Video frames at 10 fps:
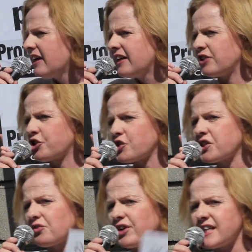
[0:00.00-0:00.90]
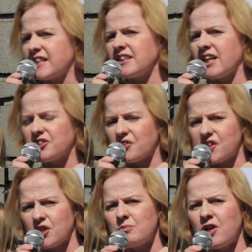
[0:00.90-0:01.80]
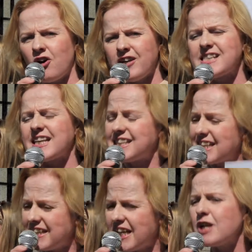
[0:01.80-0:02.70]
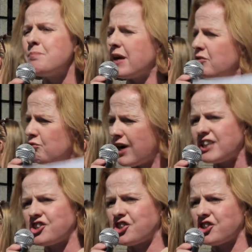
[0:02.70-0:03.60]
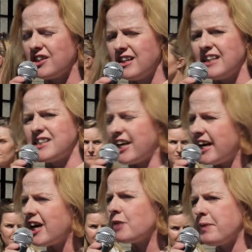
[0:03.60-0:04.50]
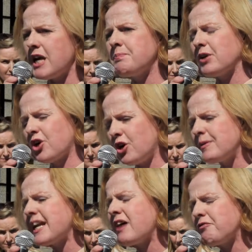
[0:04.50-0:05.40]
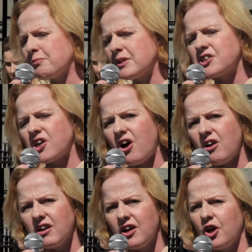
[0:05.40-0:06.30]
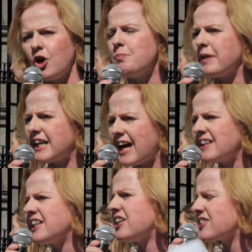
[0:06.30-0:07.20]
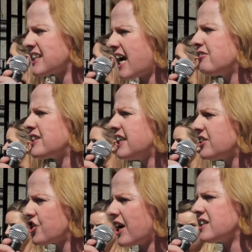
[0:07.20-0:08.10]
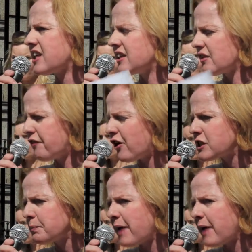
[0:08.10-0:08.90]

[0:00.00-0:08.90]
Now, just the reason that there's some noise, it's a little bit rich to hear people coming out from the Dáil who began the austerity agenda in the first